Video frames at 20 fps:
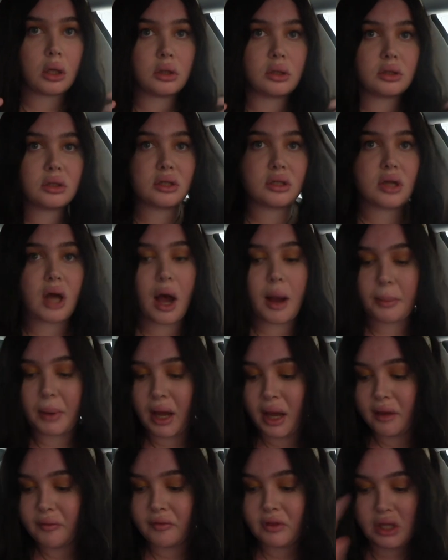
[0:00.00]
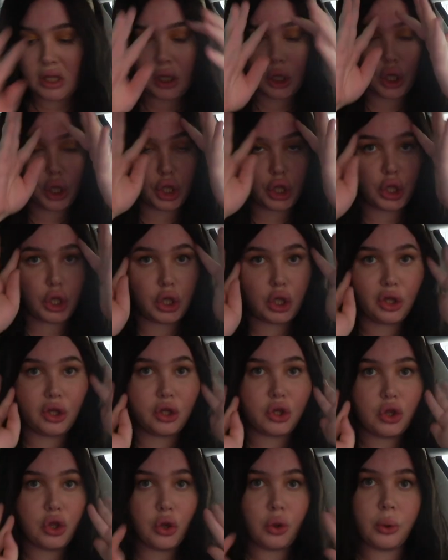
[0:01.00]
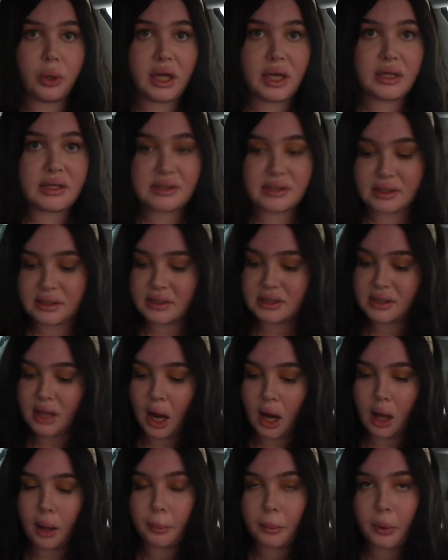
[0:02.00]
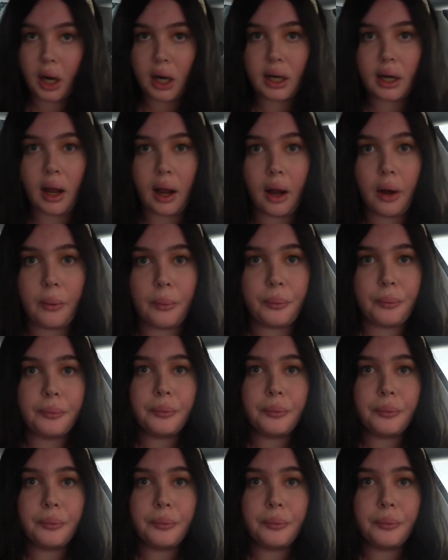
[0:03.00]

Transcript: Stop. I have the cutest setup right now.